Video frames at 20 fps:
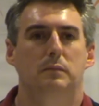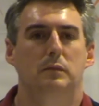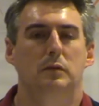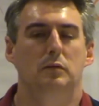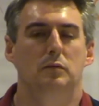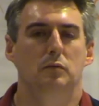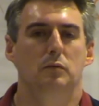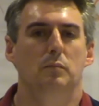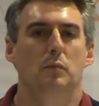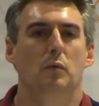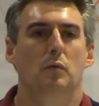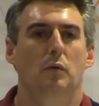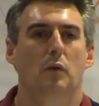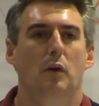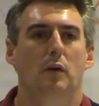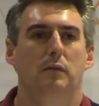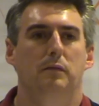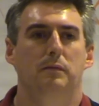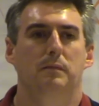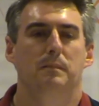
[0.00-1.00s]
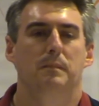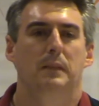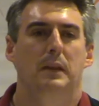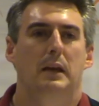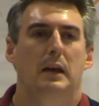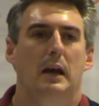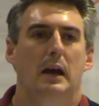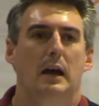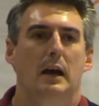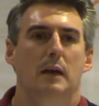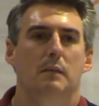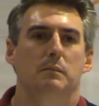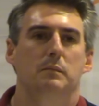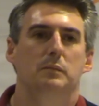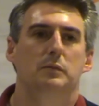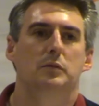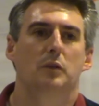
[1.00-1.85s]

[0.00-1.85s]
to do more of.